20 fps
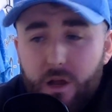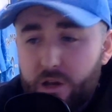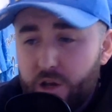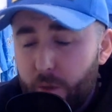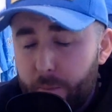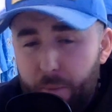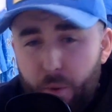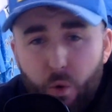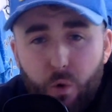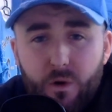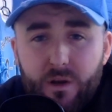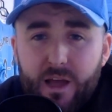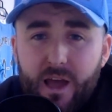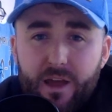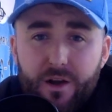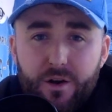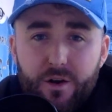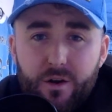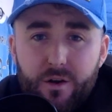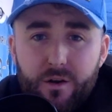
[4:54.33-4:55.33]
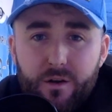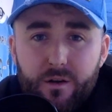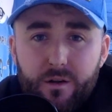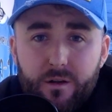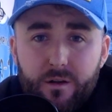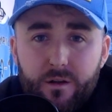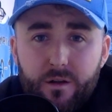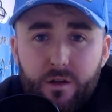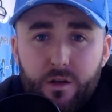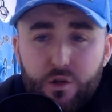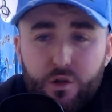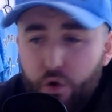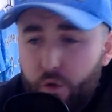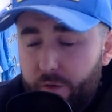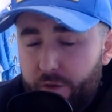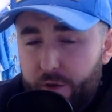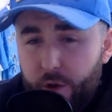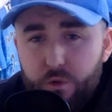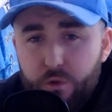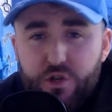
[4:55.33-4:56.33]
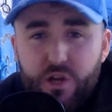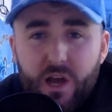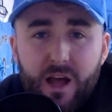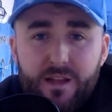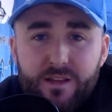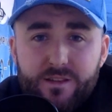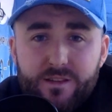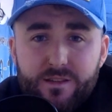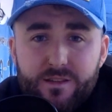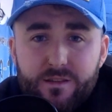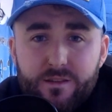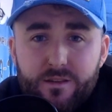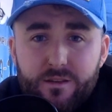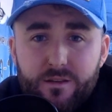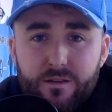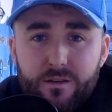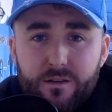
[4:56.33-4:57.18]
Laporte header. Gundo chance.